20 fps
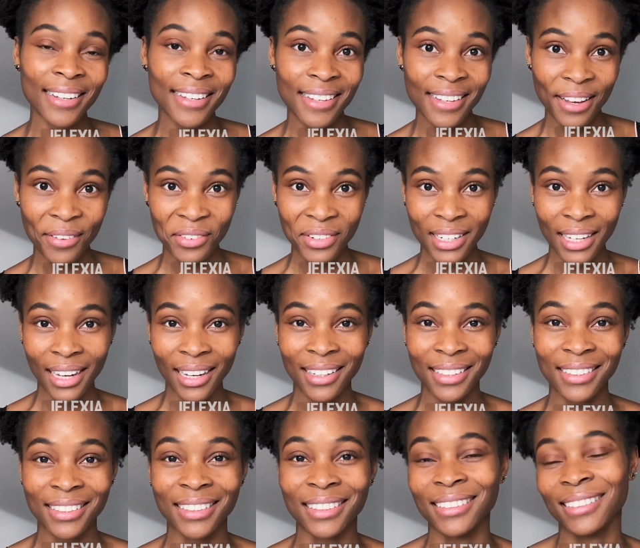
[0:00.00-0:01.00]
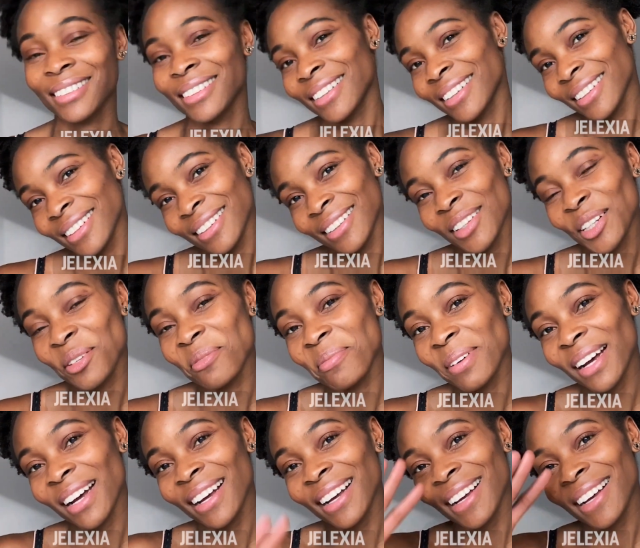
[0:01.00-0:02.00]
7 days.
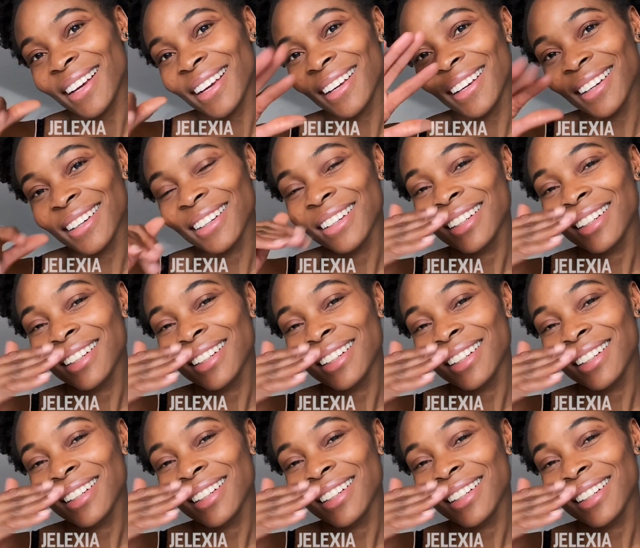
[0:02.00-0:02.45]
Bye.